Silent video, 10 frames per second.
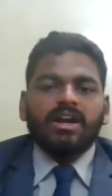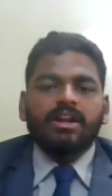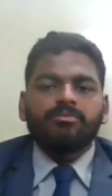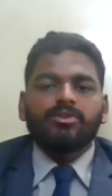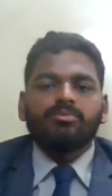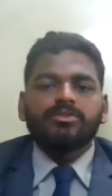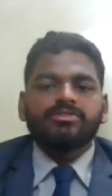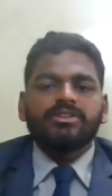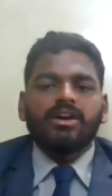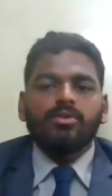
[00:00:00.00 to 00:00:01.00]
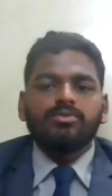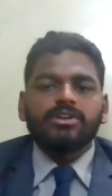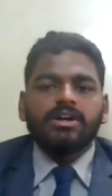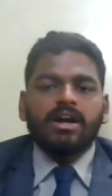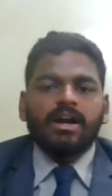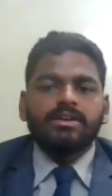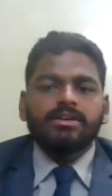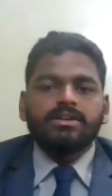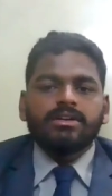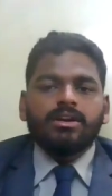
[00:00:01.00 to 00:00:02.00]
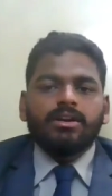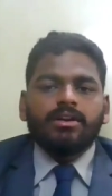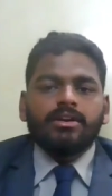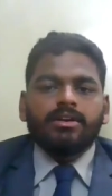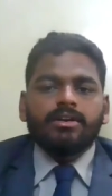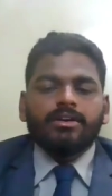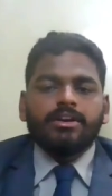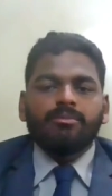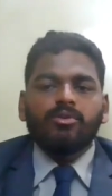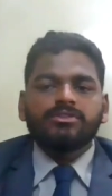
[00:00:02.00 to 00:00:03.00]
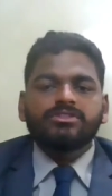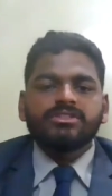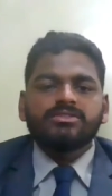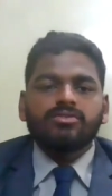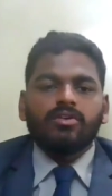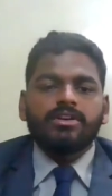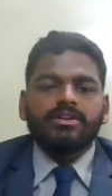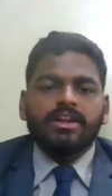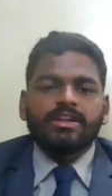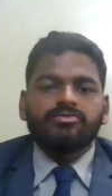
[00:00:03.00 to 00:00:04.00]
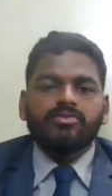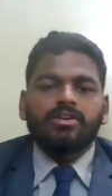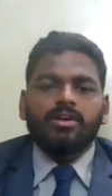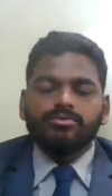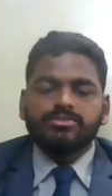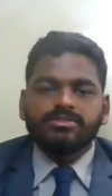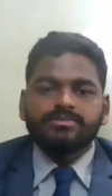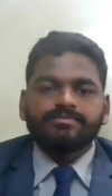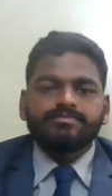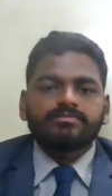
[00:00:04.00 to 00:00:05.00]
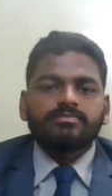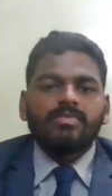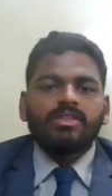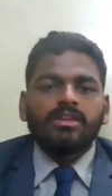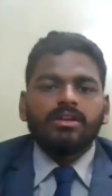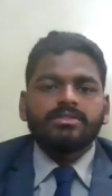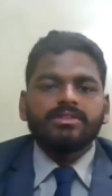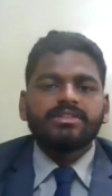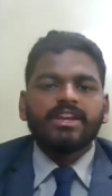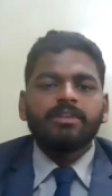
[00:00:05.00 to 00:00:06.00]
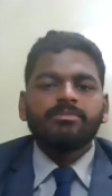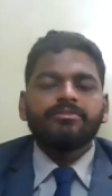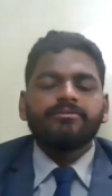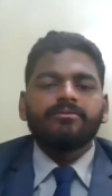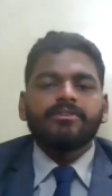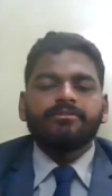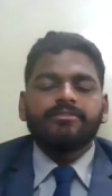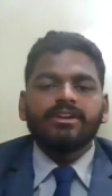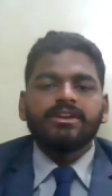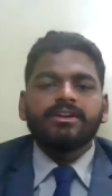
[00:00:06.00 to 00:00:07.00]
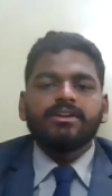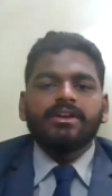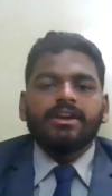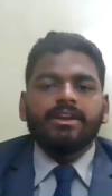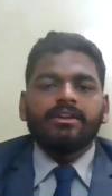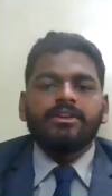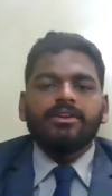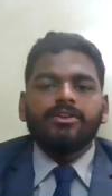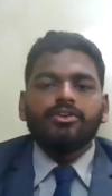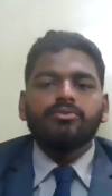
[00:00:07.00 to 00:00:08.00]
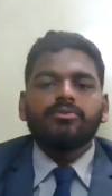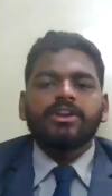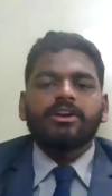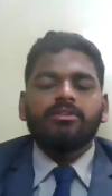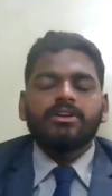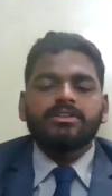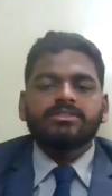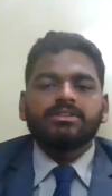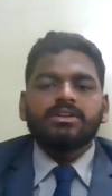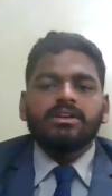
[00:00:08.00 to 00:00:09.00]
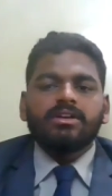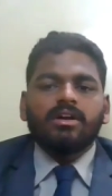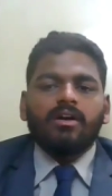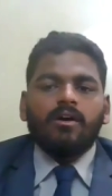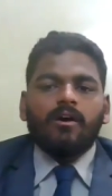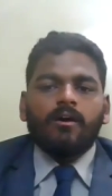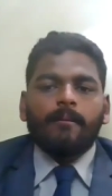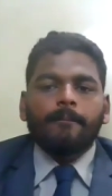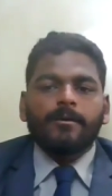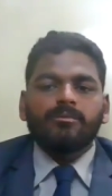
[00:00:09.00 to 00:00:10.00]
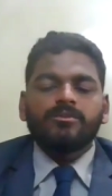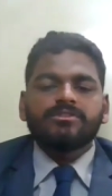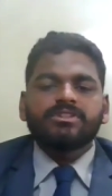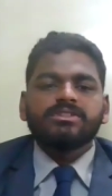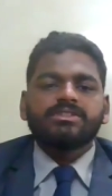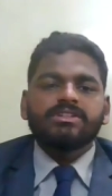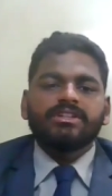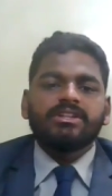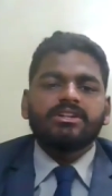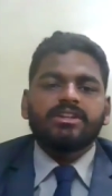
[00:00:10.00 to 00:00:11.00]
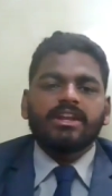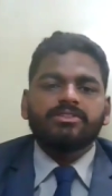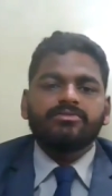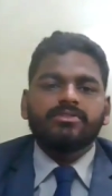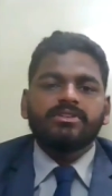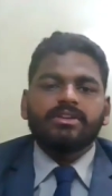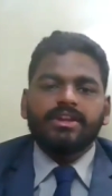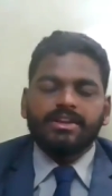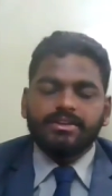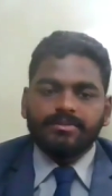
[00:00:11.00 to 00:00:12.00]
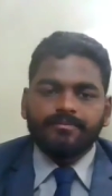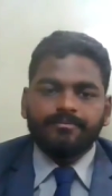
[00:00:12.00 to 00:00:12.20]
and promotion out, and demotions or transfer outs. This can be filled in a new requirements, promotions in the transfer in.